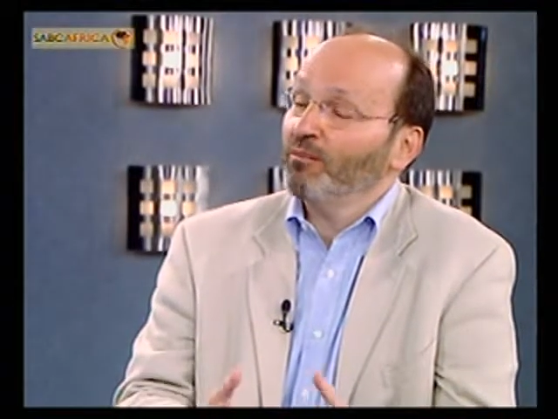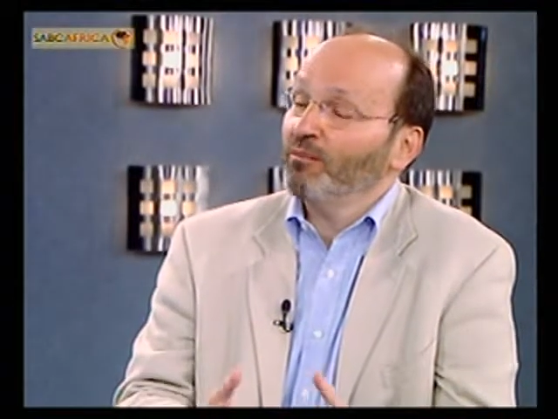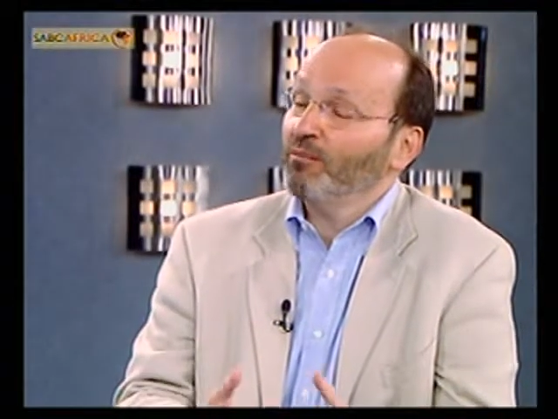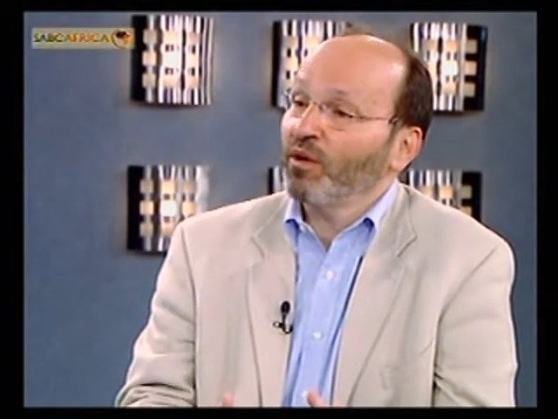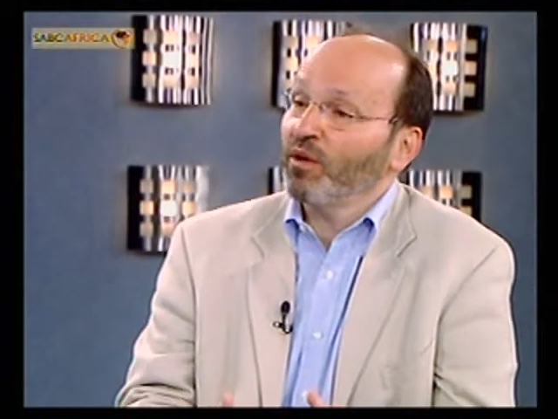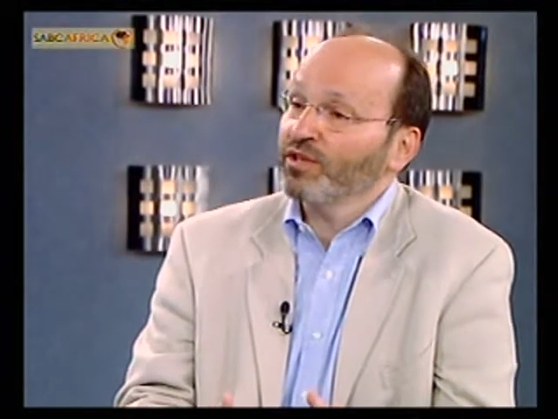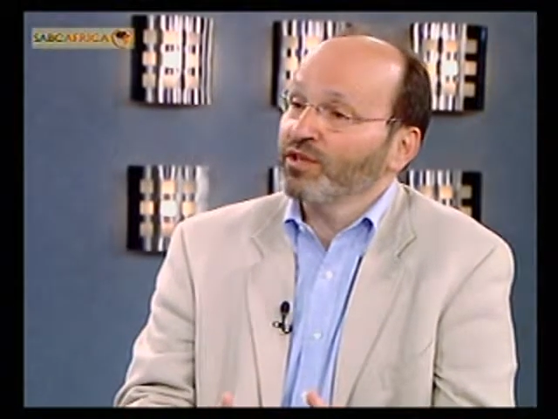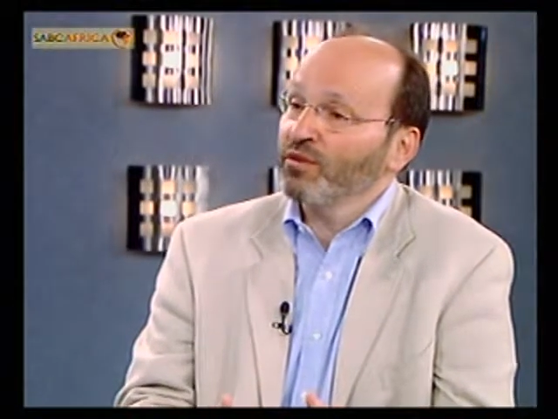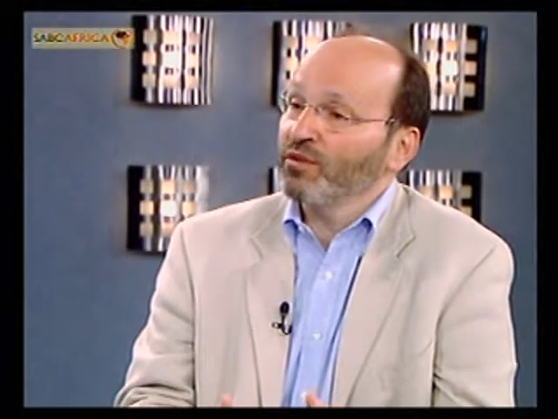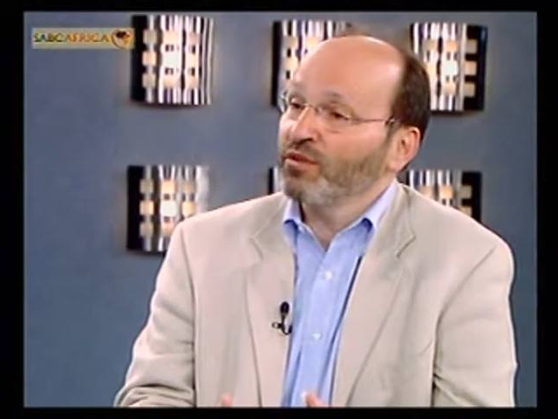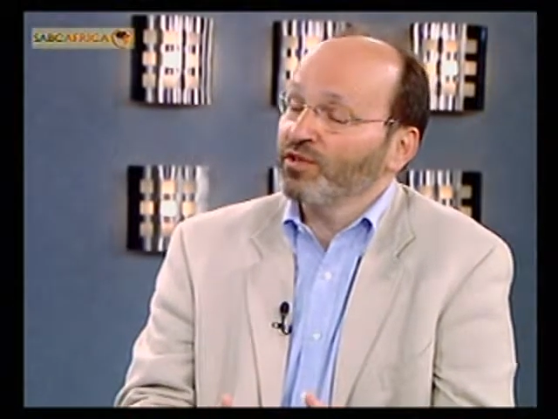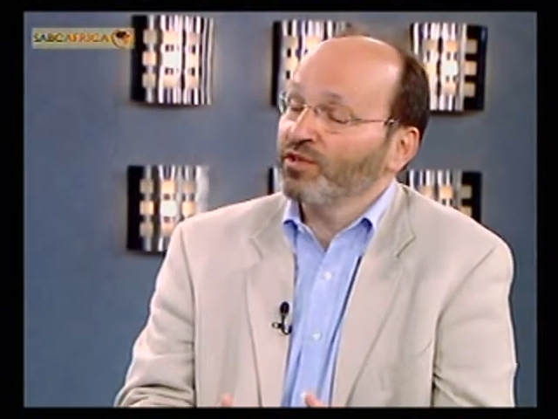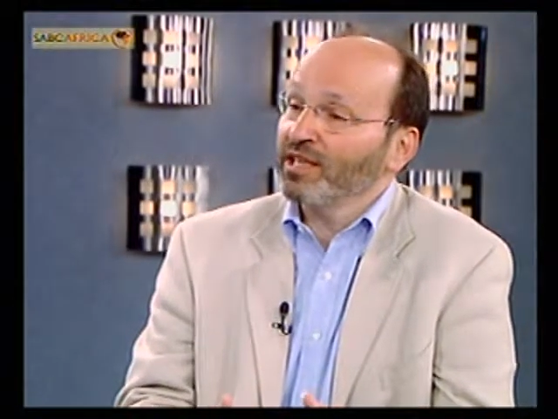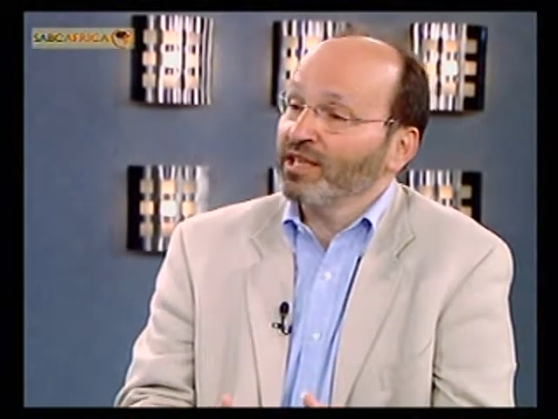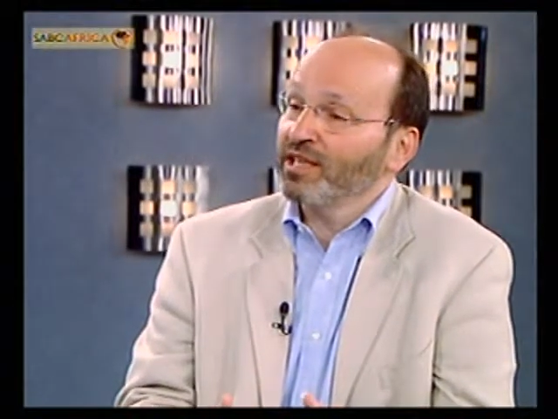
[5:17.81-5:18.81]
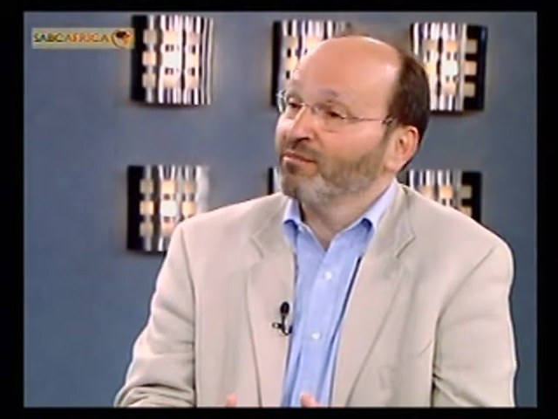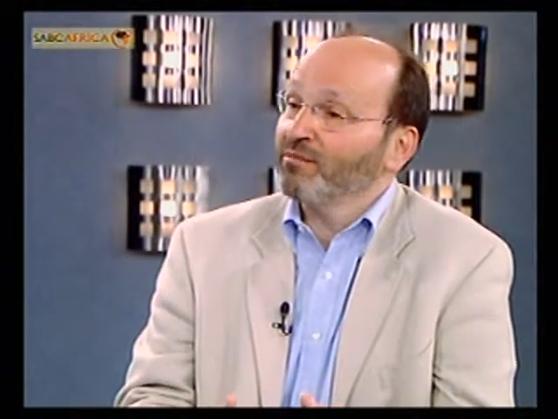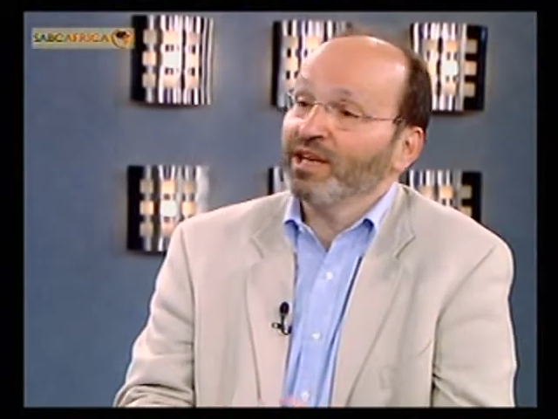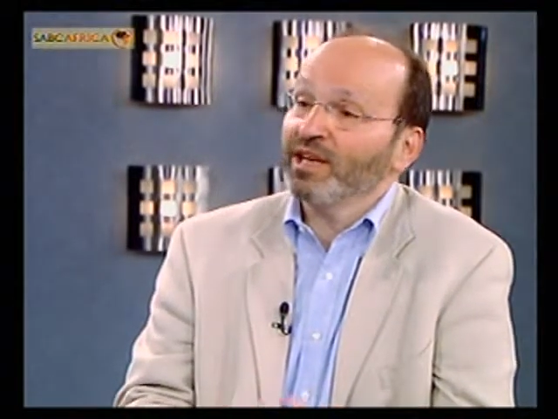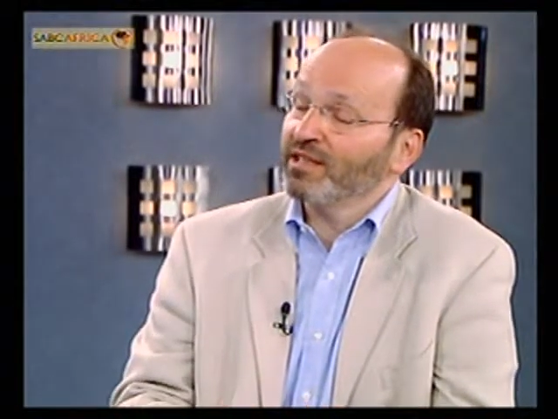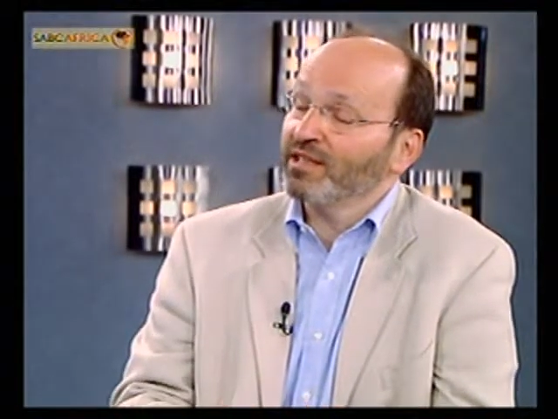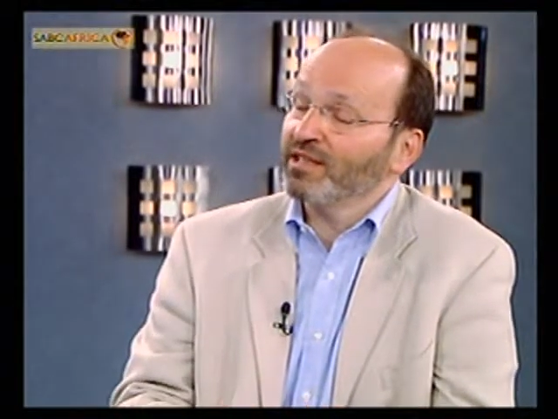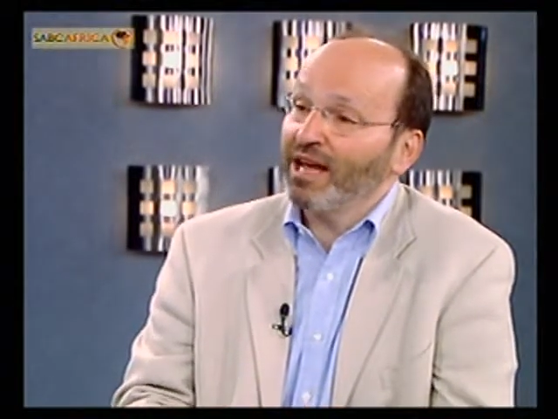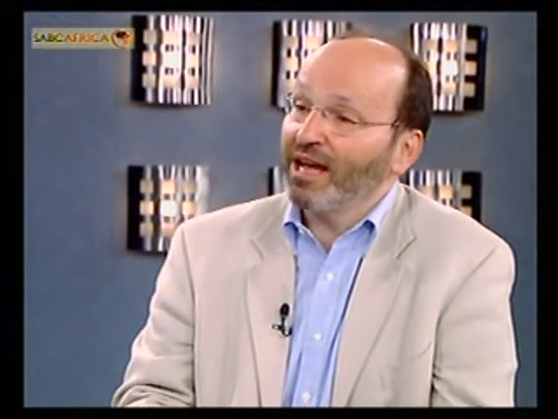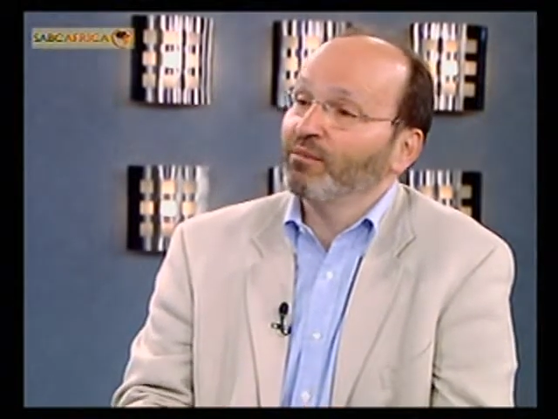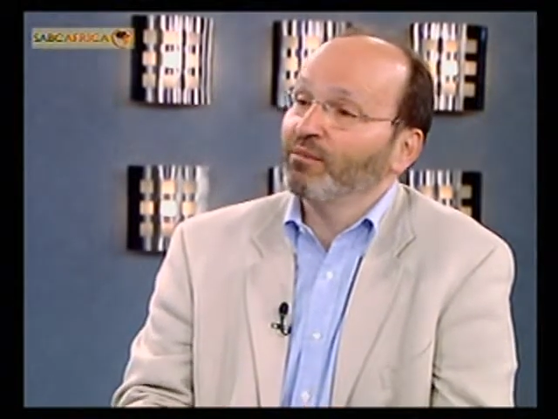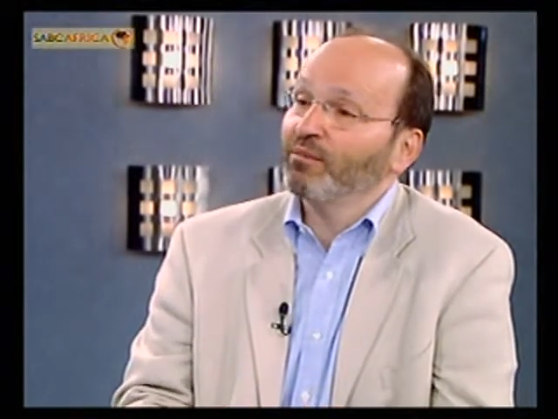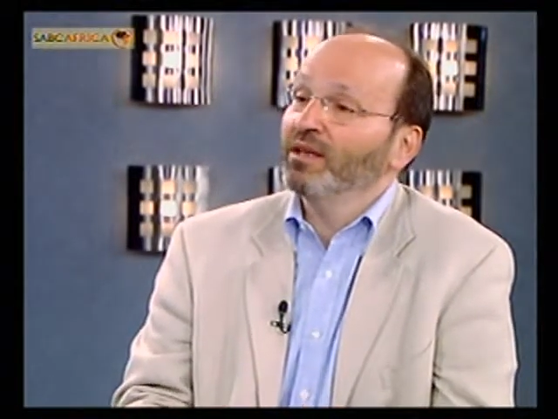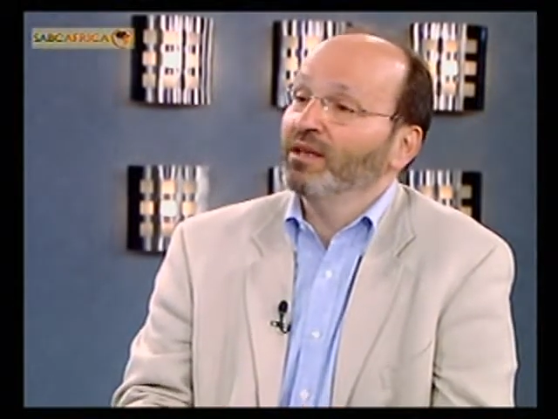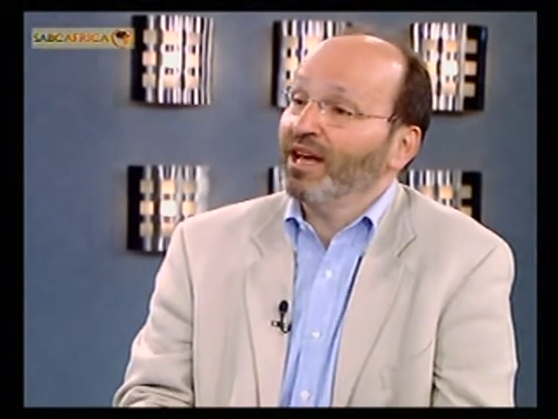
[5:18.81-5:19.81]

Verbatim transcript: a policy was set in place, and that,